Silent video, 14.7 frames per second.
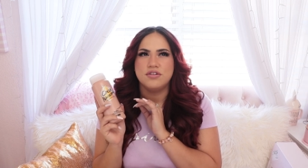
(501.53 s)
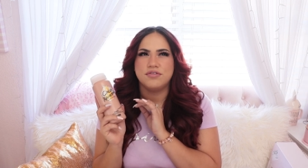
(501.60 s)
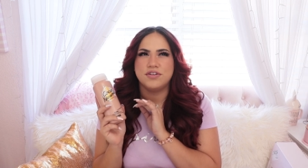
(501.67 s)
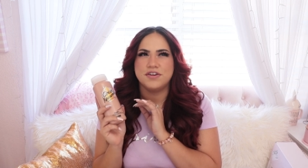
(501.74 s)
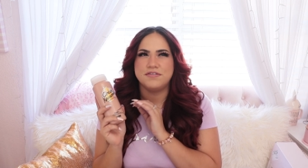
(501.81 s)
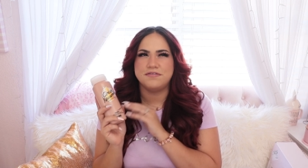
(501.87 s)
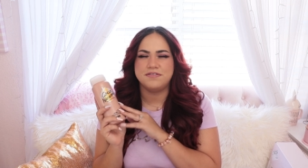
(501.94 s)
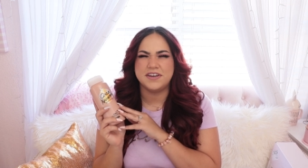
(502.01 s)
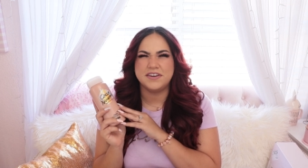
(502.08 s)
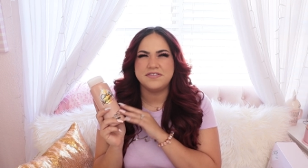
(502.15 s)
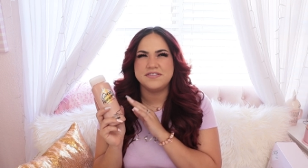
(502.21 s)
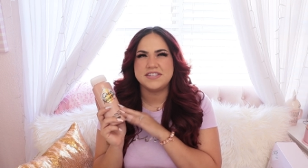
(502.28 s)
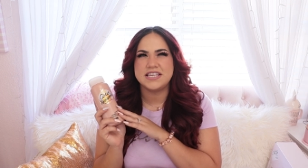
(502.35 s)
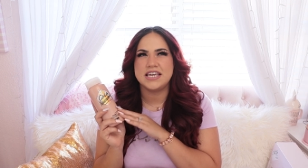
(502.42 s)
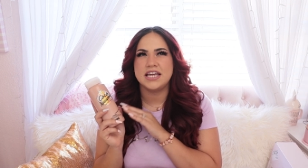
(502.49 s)
for
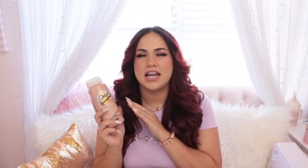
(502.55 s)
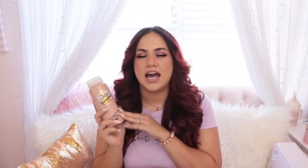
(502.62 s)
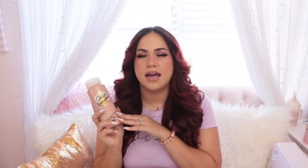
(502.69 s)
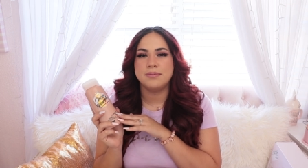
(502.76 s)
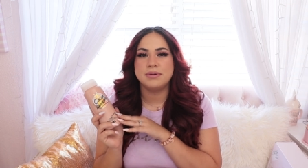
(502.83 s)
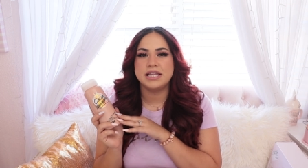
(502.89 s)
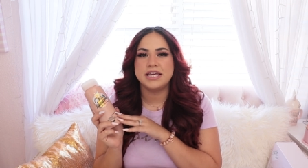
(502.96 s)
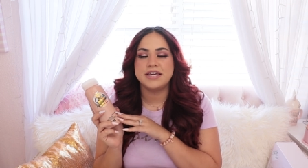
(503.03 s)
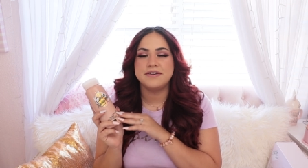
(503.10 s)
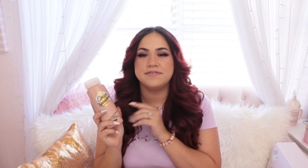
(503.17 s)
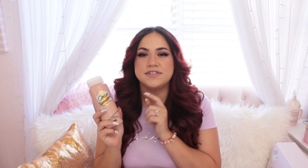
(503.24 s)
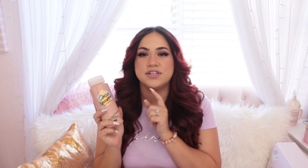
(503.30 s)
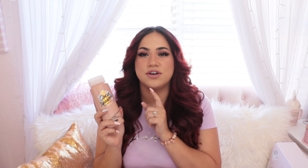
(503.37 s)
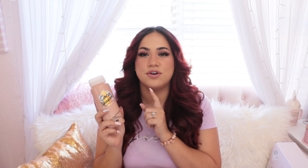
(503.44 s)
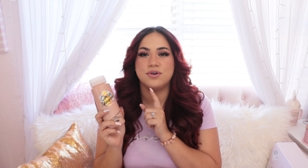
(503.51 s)
15 I
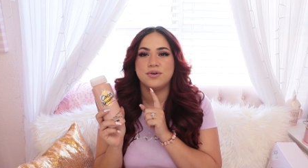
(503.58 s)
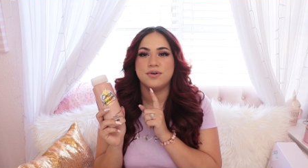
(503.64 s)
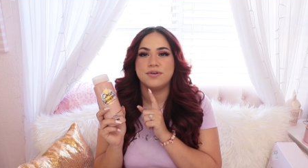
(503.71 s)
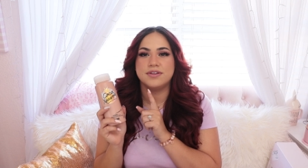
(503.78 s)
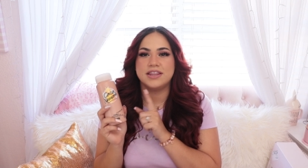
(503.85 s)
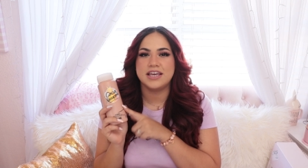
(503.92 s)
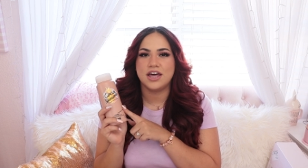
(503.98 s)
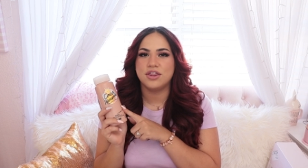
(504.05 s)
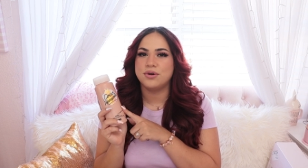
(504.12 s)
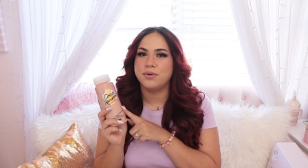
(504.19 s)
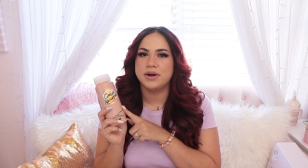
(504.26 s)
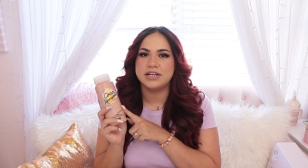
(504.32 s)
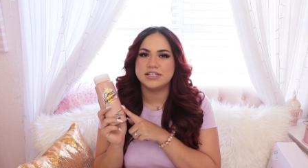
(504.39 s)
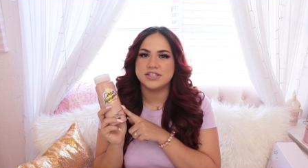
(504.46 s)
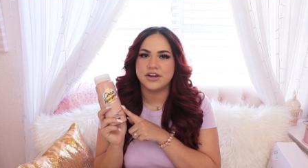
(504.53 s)
believe so the other
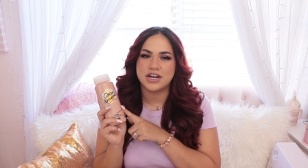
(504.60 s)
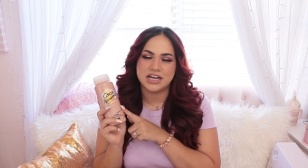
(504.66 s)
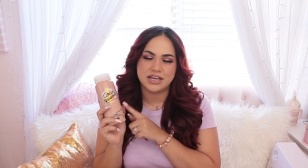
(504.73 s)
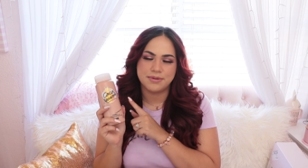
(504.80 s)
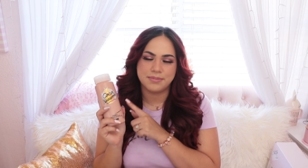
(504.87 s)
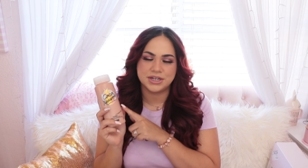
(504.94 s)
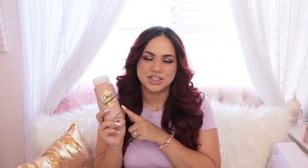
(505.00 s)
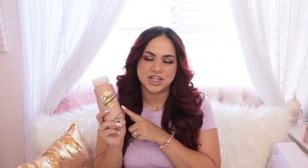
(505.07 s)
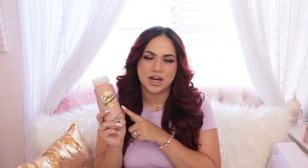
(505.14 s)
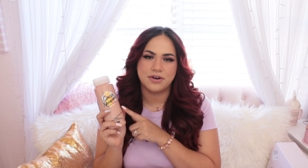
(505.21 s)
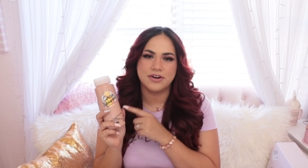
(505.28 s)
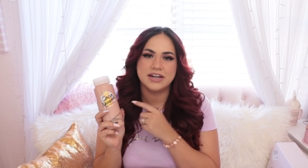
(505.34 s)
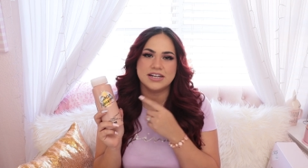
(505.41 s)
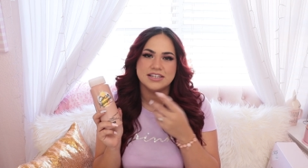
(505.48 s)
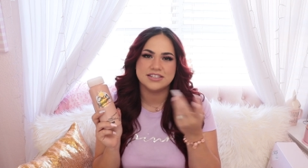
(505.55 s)
one is already in my
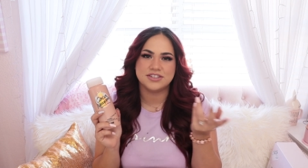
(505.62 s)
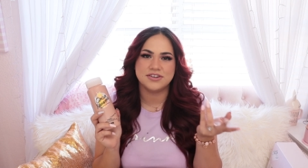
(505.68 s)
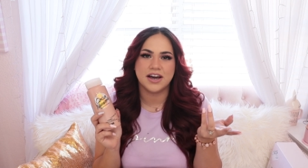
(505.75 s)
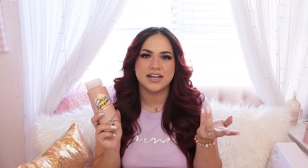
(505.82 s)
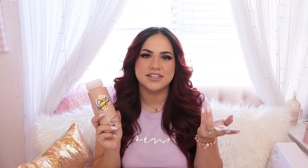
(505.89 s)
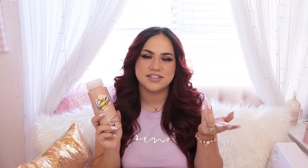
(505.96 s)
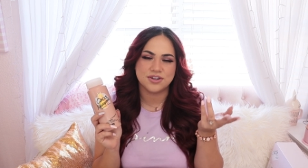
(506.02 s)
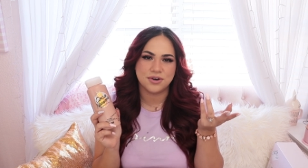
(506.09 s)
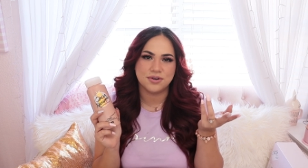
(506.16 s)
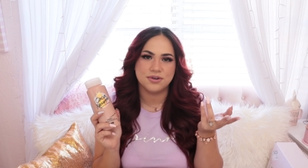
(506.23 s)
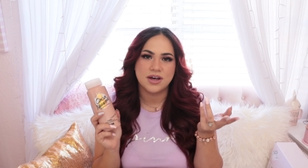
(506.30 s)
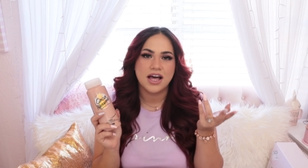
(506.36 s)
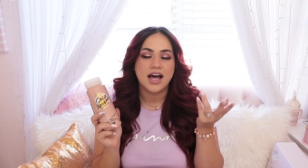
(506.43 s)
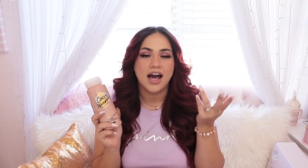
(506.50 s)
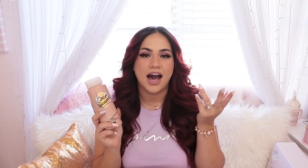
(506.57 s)
shower because you guys
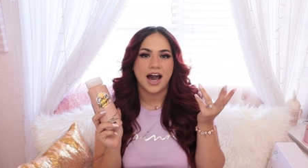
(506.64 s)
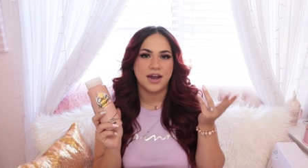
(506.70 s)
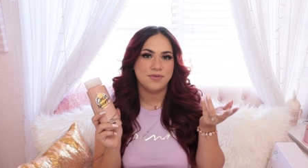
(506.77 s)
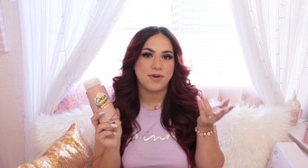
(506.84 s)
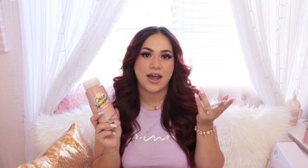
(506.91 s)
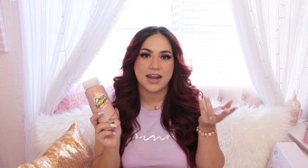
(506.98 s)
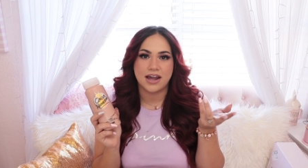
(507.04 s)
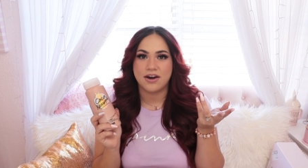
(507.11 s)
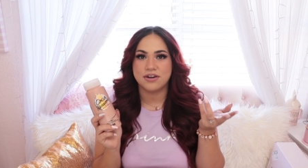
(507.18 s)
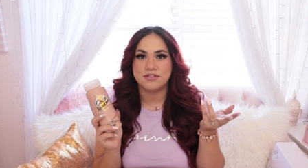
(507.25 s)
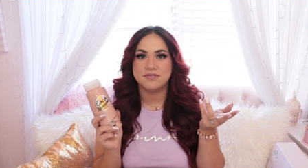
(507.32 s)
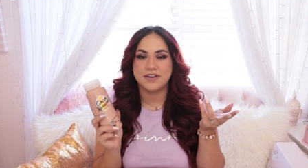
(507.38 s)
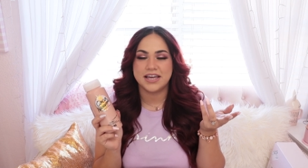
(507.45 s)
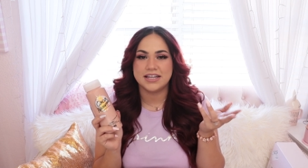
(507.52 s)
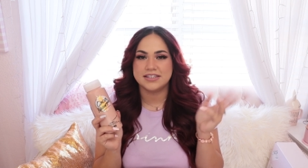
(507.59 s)
know I ran out
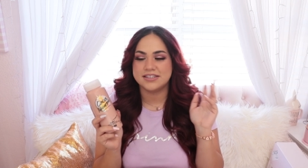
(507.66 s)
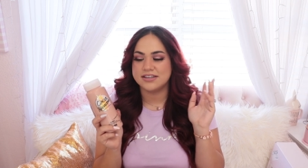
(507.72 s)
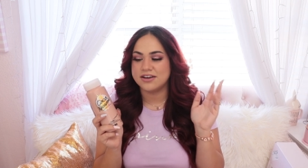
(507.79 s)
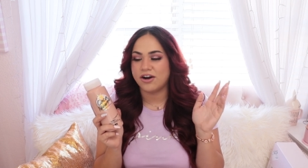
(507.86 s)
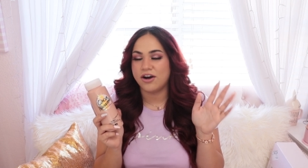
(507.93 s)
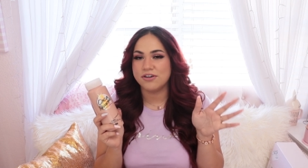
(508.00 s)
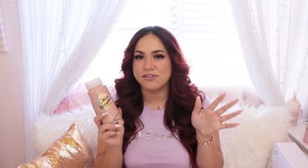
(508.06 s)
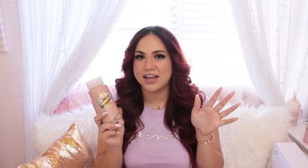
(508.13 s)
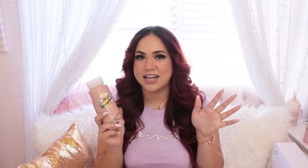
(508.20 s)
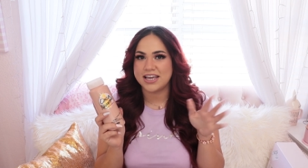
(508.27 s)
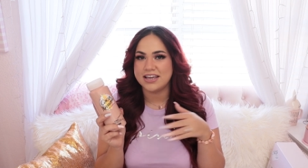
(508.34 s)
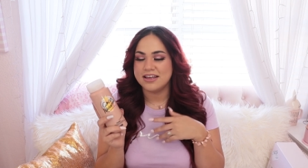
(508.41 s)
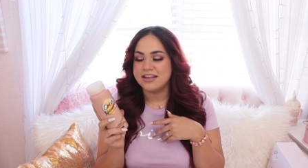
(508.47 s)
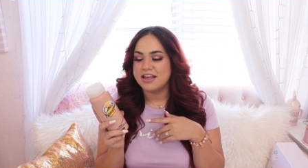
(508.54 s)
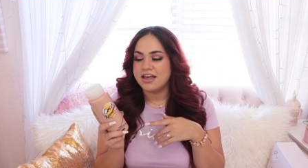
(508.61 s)
of it
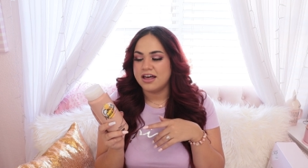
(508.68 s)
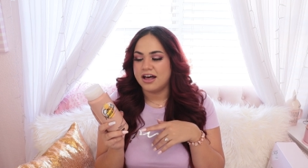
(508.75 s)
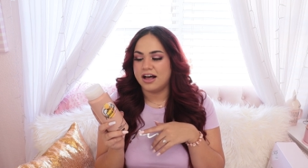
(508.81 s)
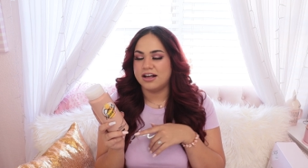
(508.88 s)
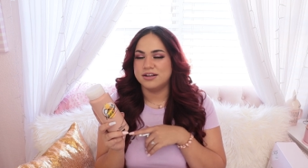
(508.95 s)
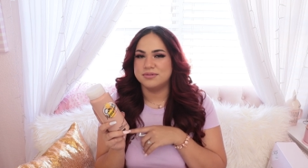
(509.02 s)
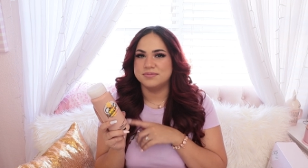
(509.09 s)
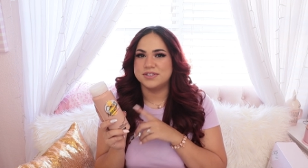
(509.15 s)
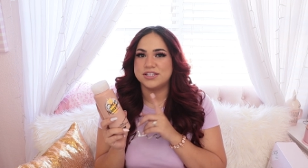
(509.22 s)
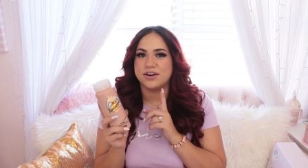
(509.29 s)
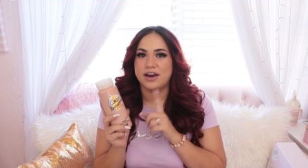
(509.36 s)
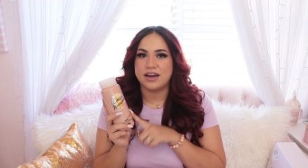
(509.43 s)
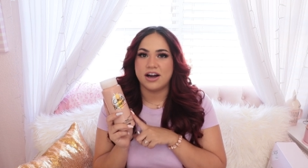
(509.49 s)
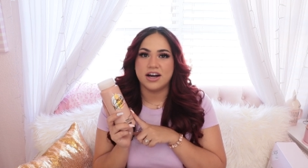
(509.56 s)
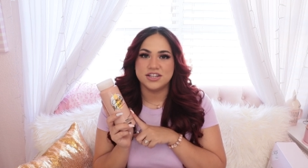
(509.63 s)
already um, so
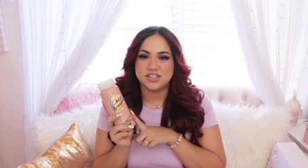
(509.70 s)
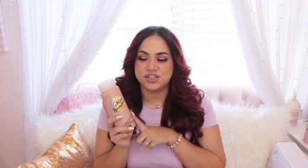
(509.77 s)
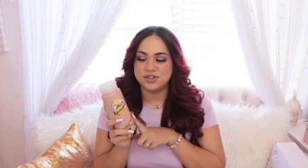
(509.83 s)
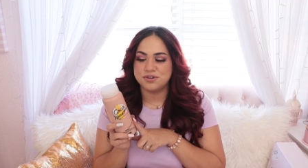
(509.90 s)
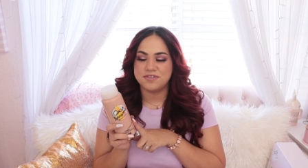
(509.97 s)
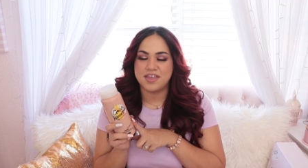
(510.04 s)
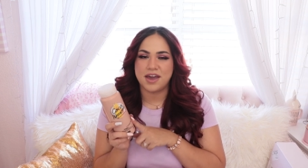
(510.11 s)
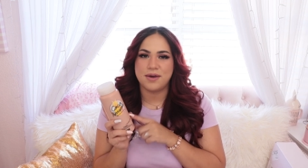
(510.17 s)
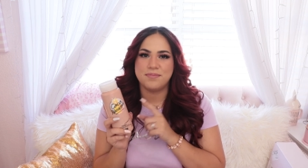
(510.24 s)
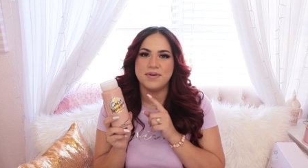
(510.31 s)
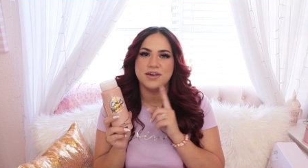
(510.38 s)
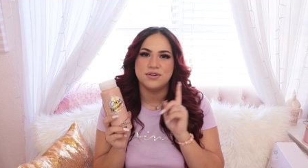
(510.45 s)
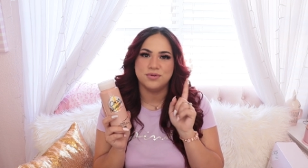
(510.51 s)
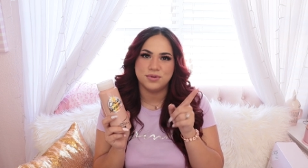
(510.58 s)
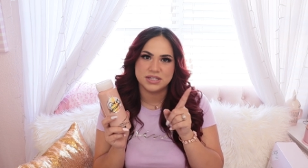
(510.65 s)
I got two of them
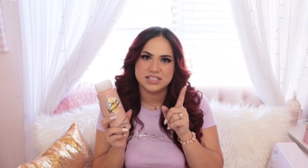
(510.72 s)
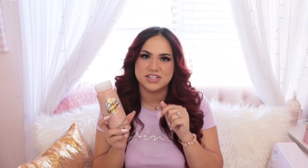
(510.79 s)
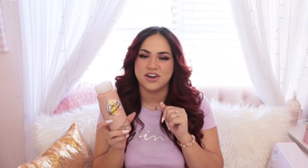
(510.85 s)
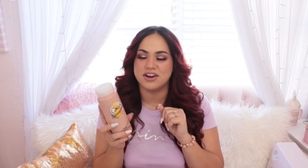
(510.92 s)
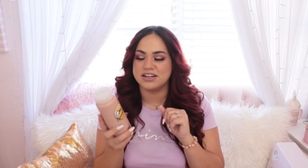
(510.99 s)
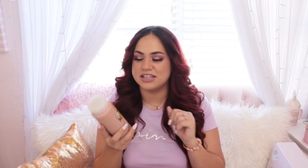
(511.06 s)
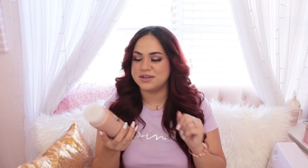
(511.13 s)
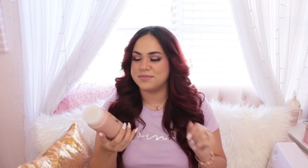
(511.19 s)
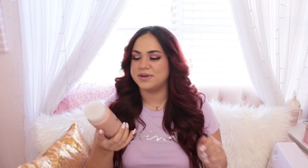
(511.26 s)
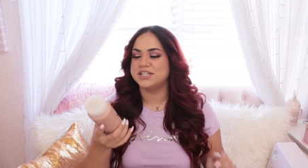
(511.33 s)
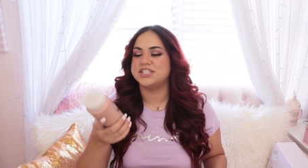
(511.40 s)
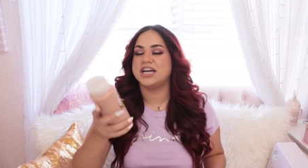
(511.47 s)
one's currently in my